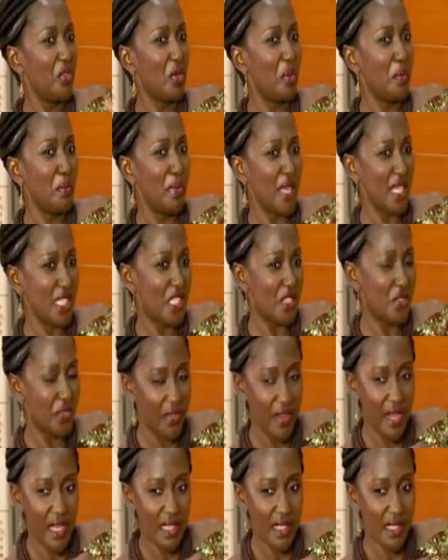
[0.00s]
from best
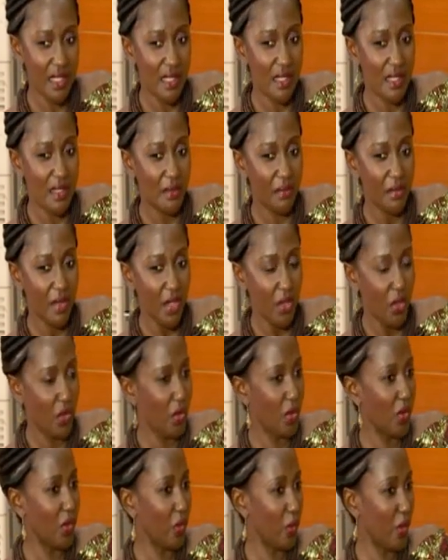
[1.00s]
friends, you
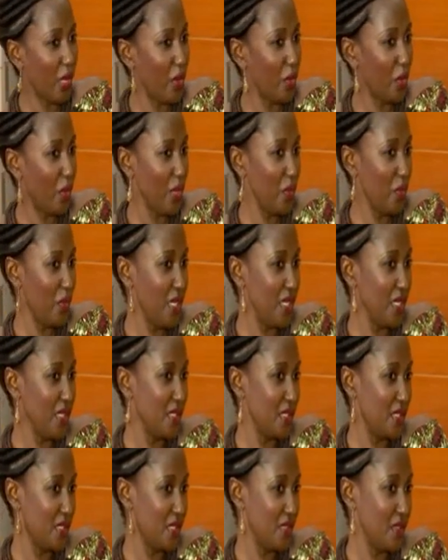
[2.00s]
know, when we